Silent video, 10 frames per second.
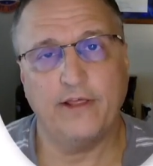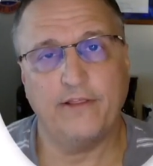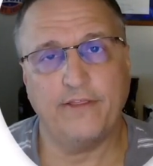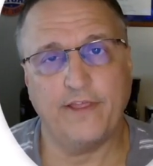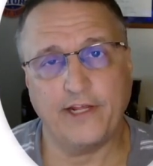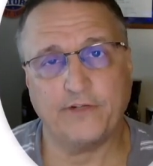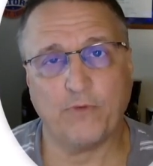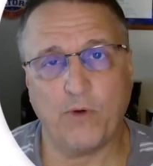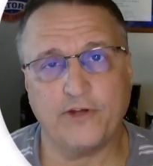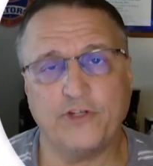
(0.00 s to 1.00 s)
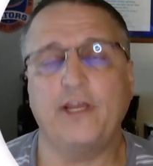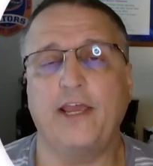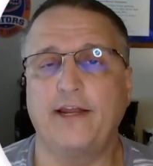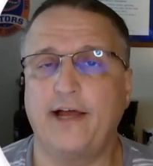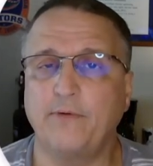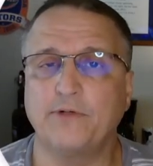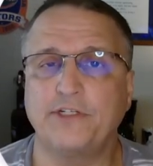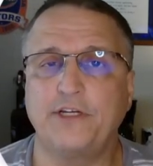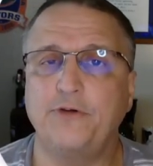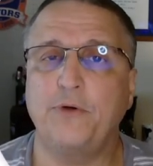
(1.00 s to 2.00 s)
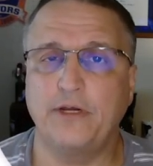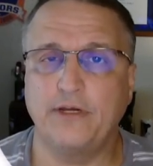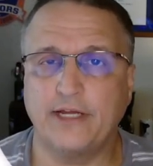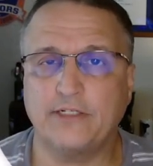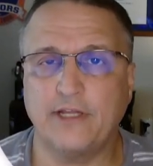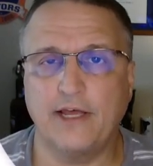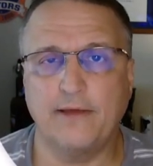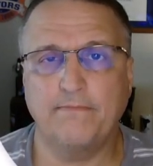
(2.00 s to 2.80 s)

Thanks for watching, and I will see you next time.